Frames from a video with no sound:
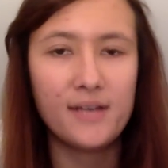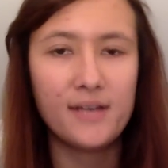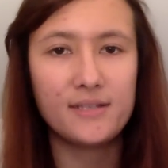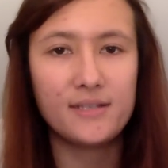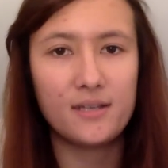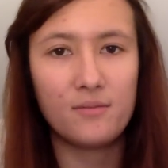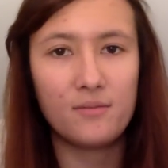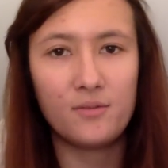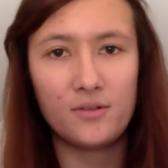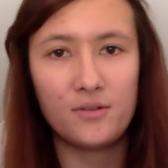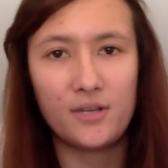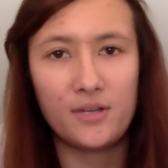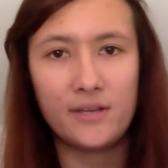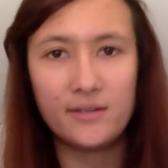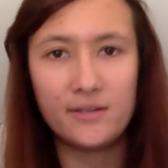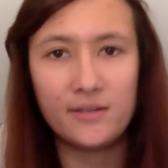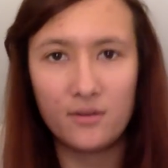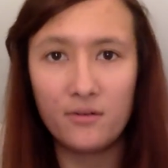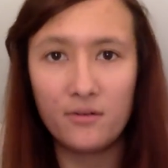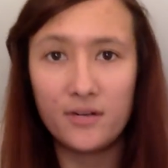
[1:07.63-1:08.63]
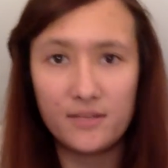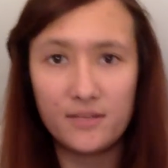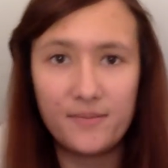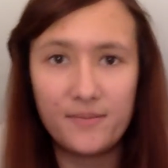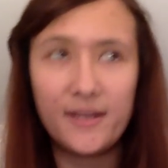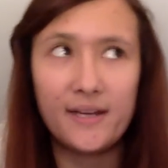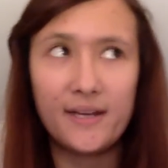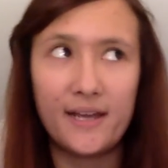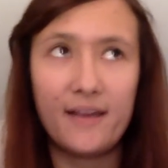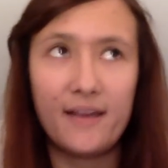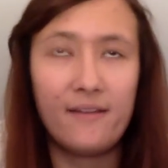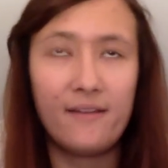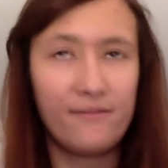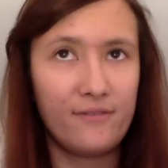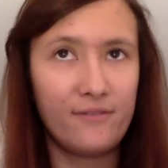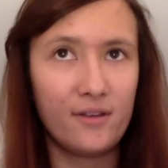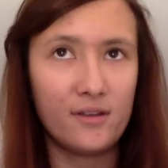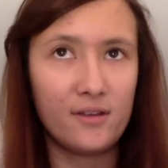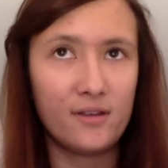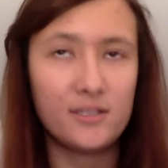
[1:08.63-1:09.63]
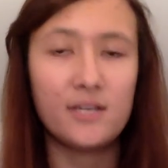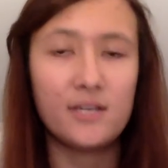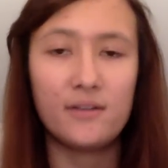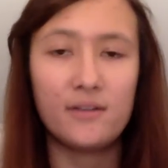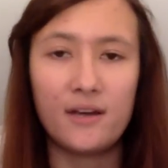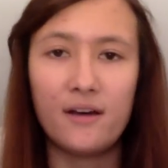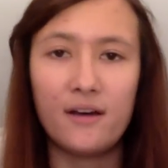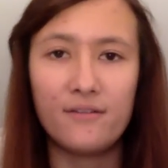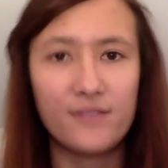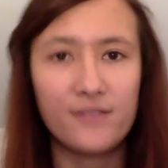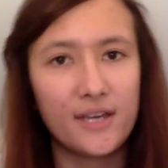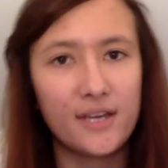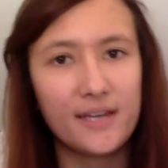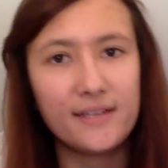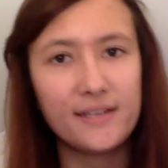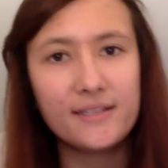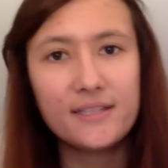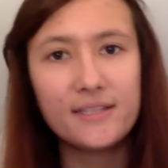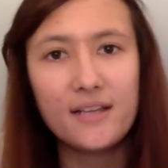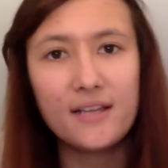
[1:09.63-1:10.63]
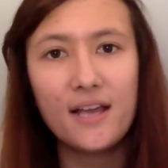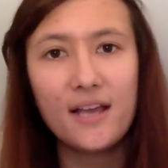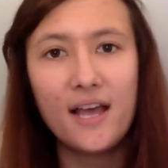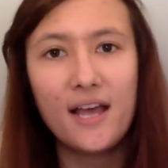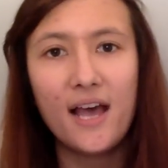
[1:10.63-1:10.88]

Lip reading: someone who's already been here for 2.5 years.